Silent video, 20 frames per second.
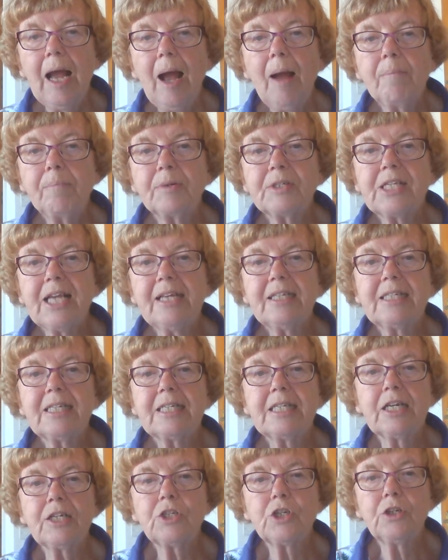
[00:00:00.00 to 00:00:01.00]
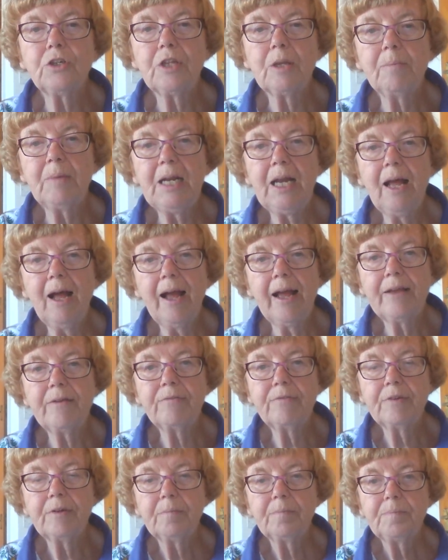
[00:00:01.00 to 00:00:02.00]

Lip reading: and presented her to them alive.